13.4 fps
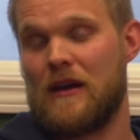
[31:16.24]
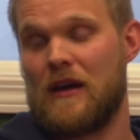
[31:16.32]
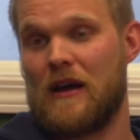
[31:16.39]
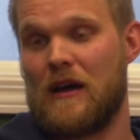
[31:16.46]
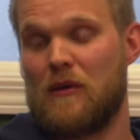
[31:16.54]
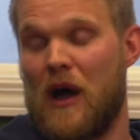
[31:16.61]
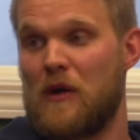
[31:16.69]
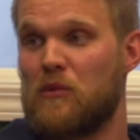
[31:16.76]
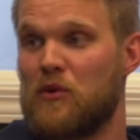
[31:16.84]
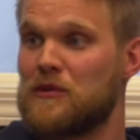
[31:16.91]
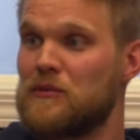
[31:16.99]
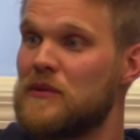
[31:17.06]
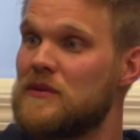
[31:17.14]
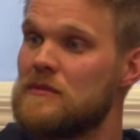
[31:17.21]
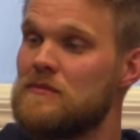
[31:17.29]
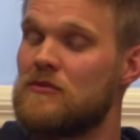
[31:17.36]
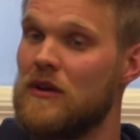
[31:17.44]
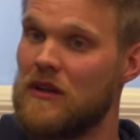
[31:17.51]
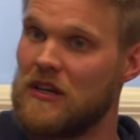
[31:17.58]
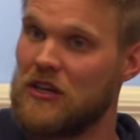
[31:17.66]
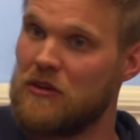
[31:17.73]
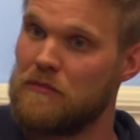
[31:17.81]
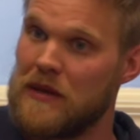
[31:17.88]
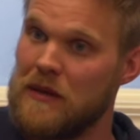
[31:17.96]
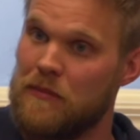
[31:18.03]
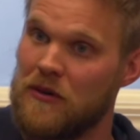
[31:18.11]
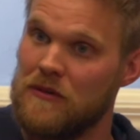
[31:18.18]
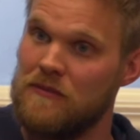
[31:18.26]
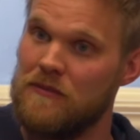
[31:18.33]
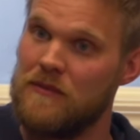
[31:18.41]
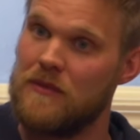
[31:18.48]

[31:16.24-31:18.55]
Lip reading: I worked with some really good people.